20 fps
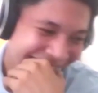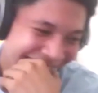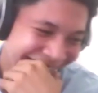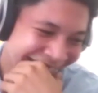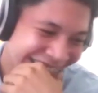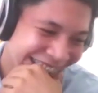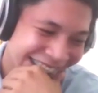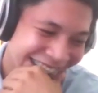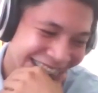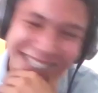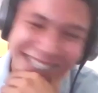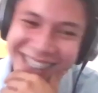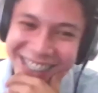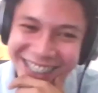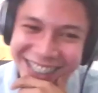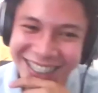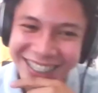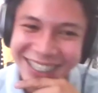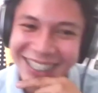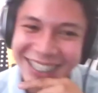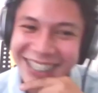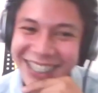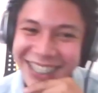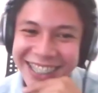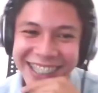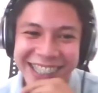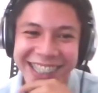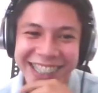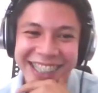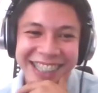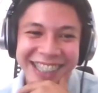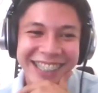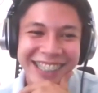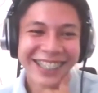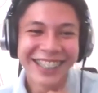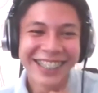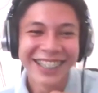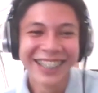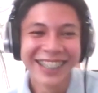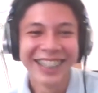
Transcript: he's giving Sam all the hard answers.